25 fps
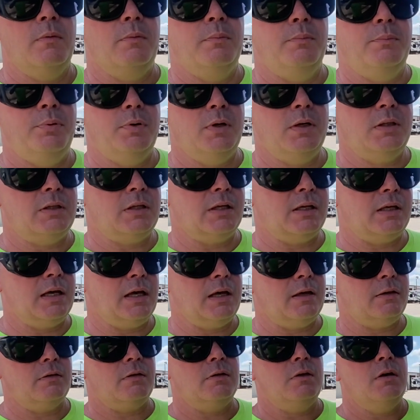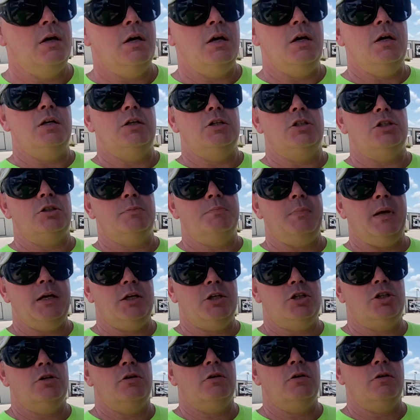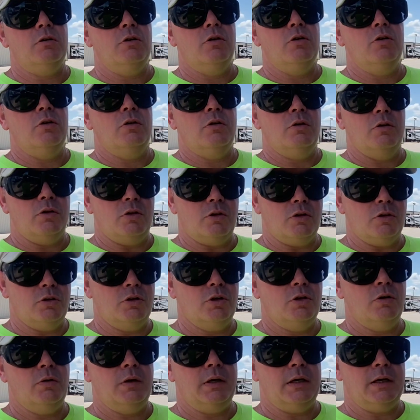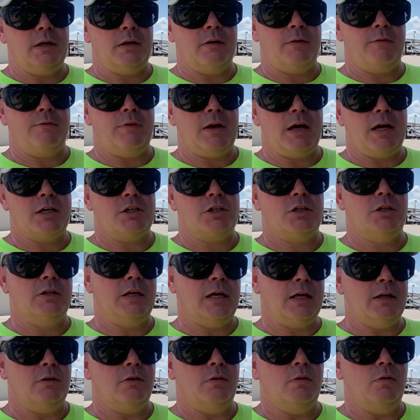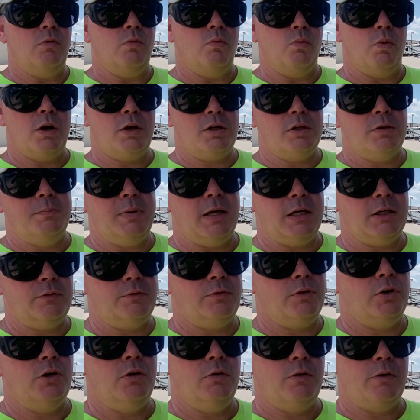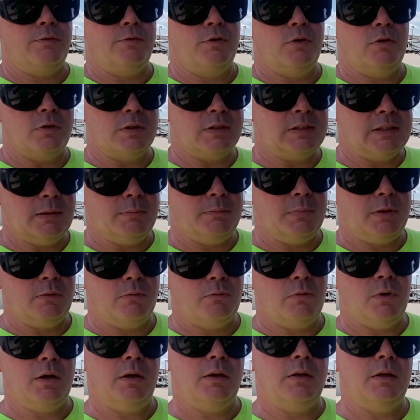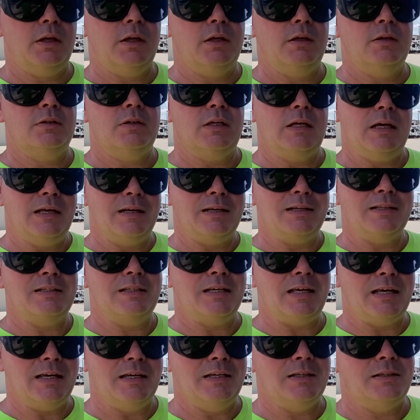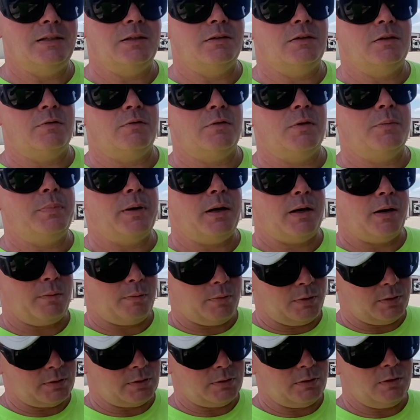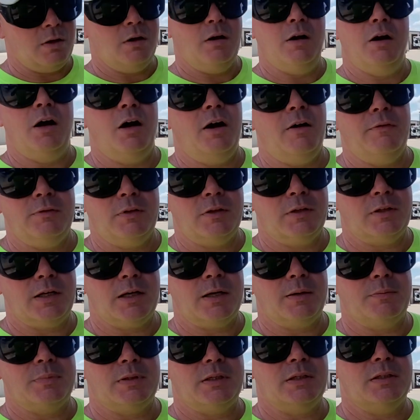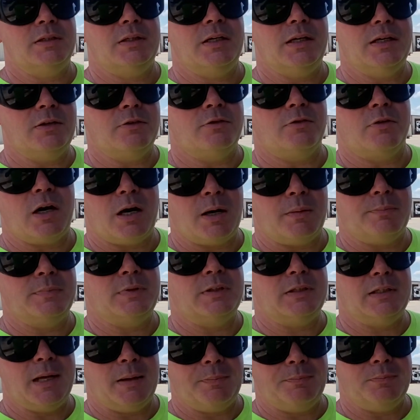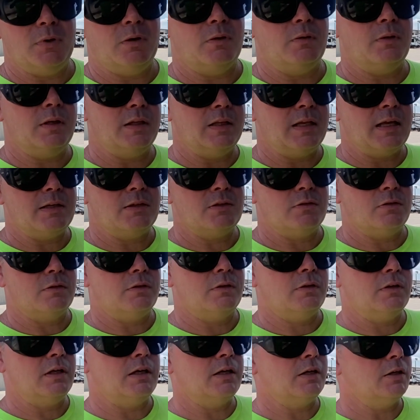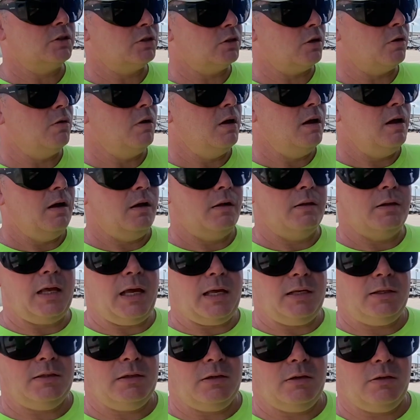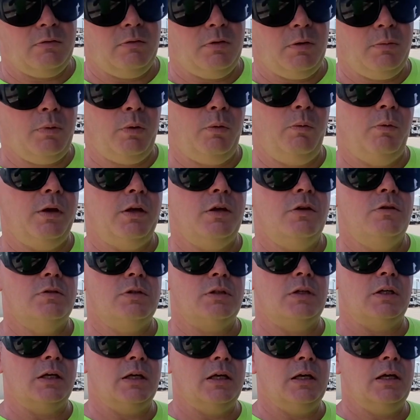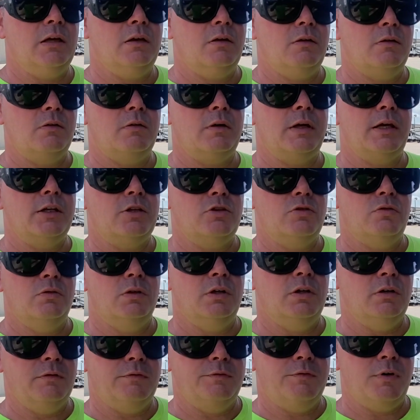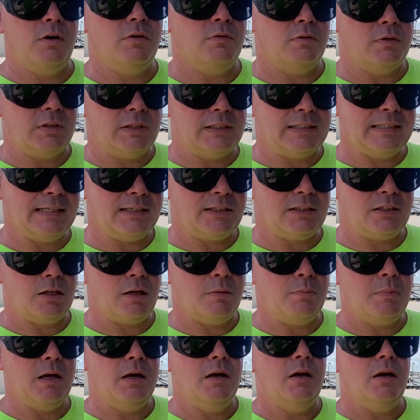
put together. Just make sure you do it in a fashion that works best for you if you're assembling one of these and it's easy to repair, because oftentimes these get dropped, stepped onto, that sort of thing. So that's the equipment we're using, again, on a 12-volt system,